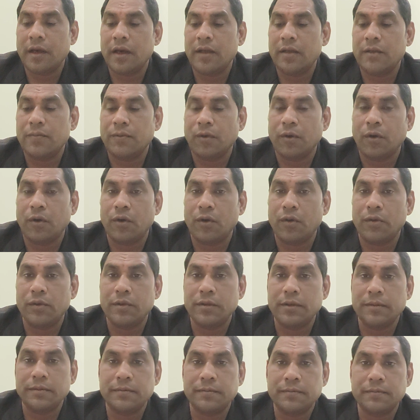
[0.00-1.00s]
as
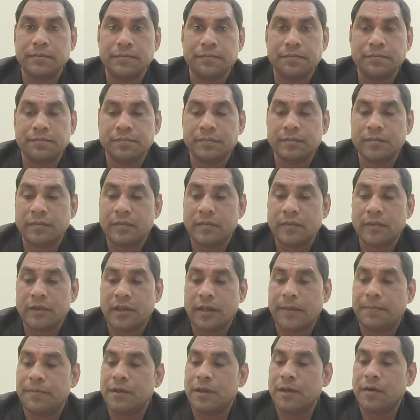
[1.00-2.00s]
follows.
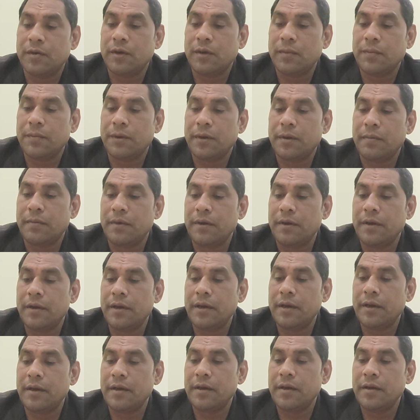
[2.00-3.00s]
Chapter 1
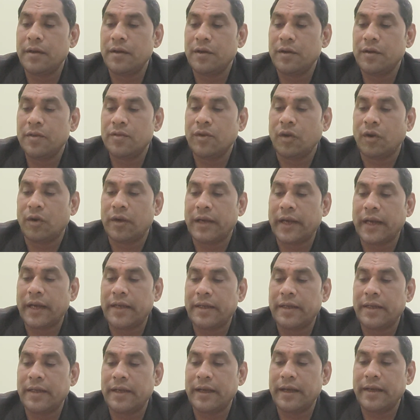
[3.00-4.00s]
Preliminary, short
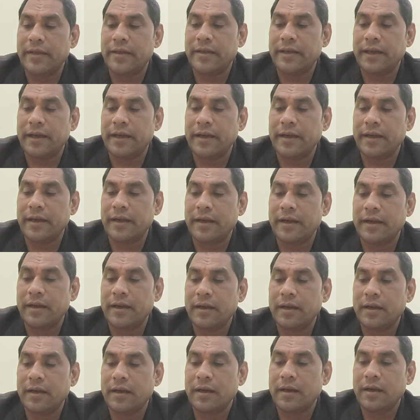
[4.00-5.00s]
title
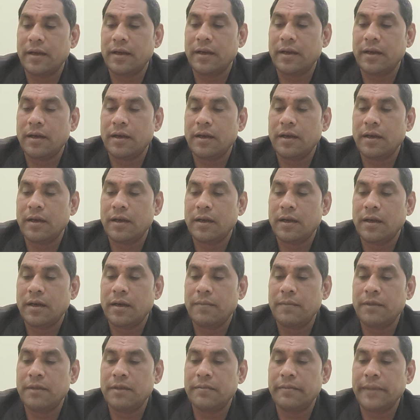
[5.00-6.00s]
extended
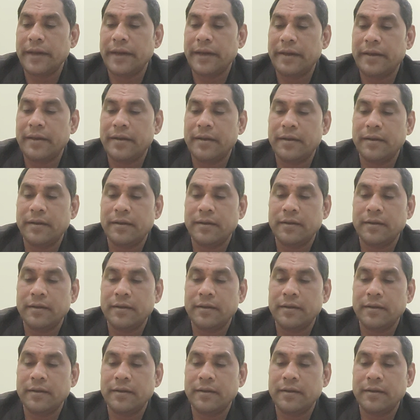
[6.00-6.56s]
commencement.